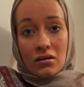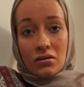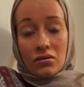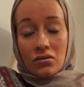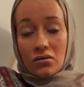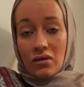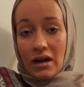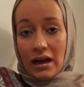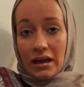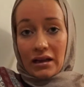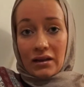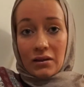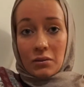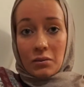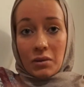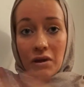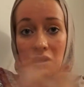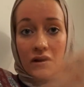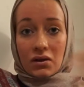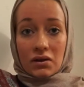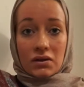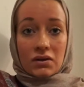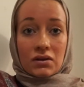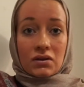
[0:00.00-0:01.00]
right
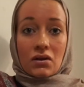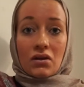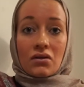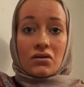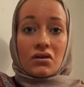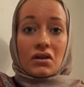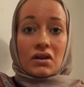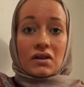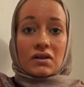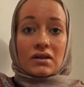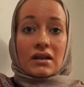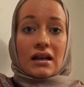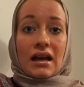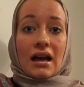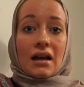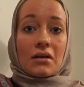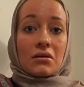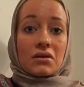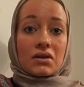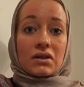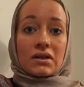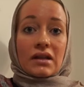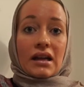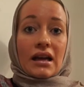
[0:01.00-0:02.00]
because obviously I
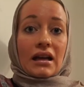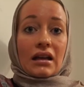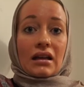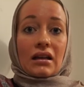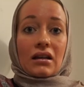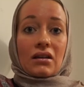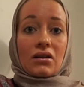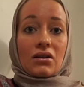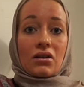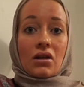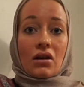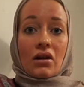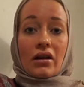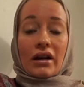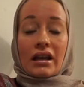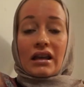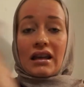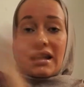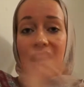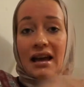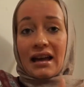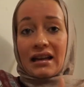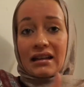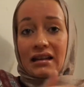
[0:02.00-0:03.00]
was like, you know, he
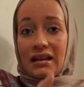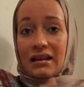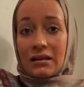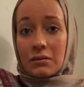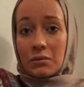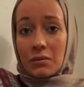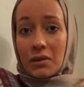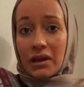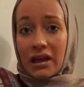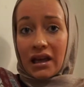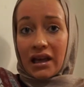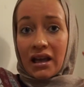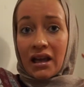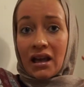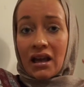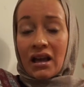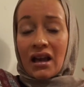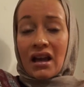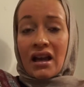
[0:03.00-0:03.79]
had hit me,